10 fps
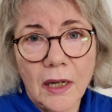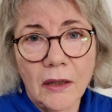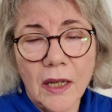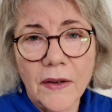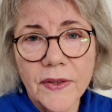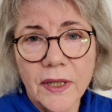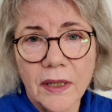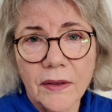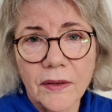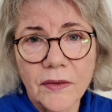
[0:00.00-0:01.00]
our
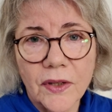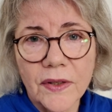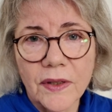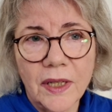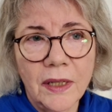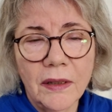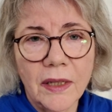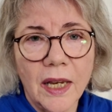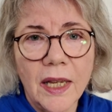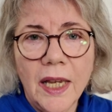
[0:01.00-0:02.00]
lifestyle? Just
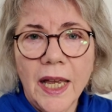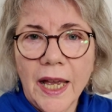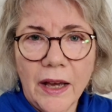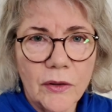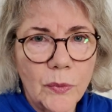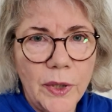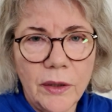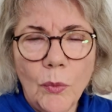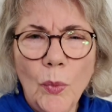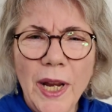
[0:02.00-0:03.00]
in how do
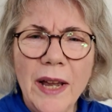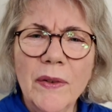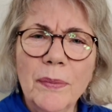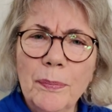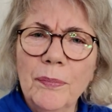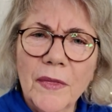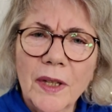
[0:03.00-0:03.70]
we have